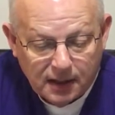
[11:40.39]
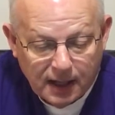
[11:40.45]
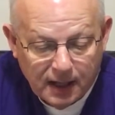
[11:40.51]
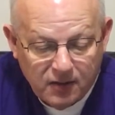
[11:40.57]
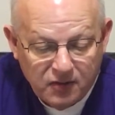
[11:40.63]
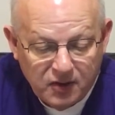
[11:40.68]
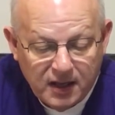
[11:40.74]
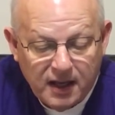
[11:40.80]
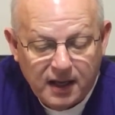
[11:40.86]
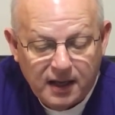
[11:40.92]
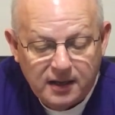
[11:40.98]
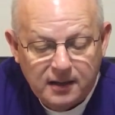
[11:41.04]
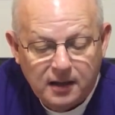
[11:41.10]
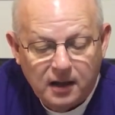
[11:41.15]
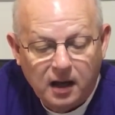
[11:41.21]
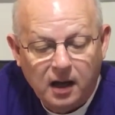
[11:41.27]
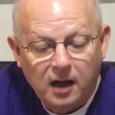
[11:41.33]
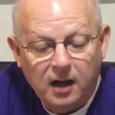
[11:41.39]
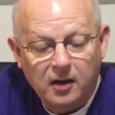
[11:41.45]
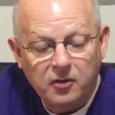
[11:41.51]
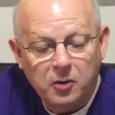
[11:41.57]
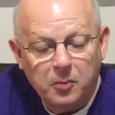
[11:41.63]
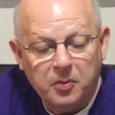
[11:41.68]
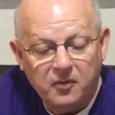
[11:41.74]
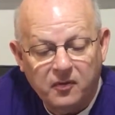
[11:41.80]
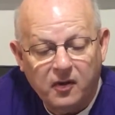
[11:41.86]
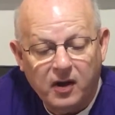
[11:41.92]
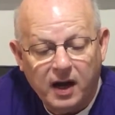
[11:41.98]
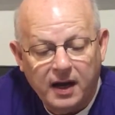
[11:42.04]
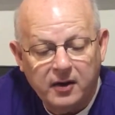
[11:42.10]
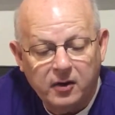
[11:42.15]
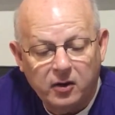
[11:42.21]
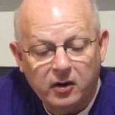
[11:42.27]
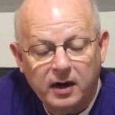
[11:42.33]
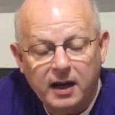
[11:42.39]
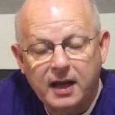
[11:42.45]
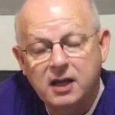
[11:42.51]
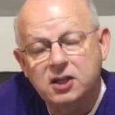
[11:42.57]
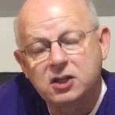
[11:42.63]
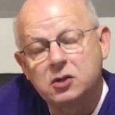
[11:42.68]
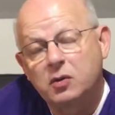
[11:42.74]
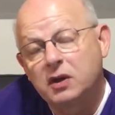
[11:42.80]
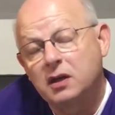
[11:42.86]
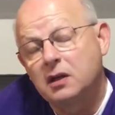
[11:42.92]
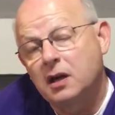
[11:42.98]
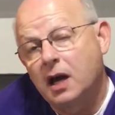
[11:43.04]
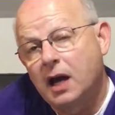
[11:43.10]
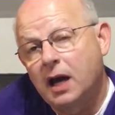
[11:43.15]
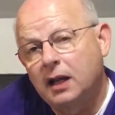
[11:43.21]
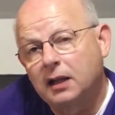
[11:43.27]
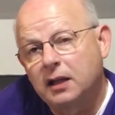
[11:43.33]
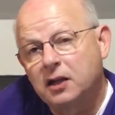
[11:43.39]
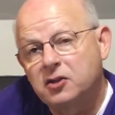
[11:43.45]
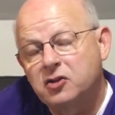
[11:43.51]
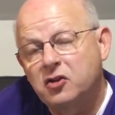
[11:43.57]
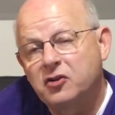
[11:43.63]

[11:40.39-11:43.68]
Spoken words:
And then the provider has to acknowledge